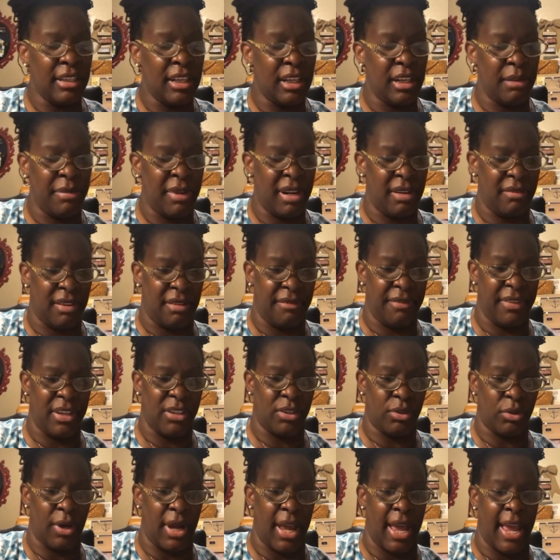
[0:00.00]
So that's a
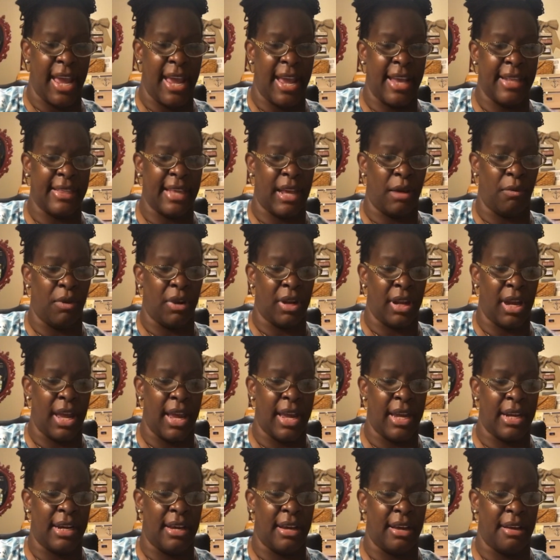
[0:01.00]
little bit of a visual
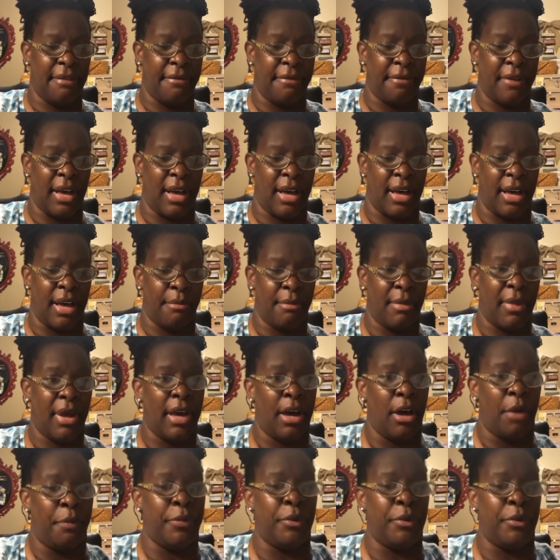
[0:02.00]
aid that will kind of